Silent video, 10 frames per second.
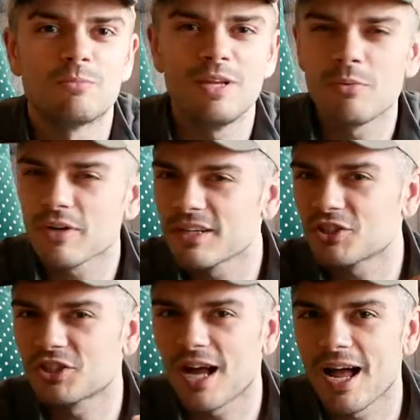People get
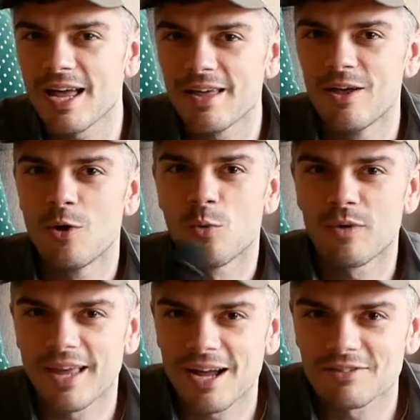shy
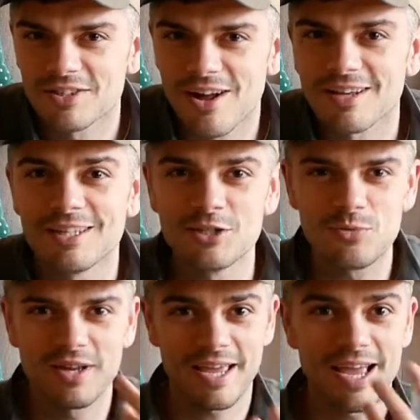when they have to talk
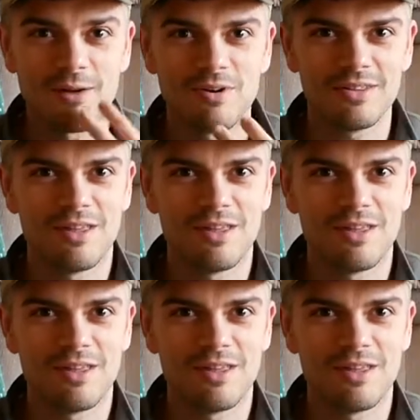into a camera.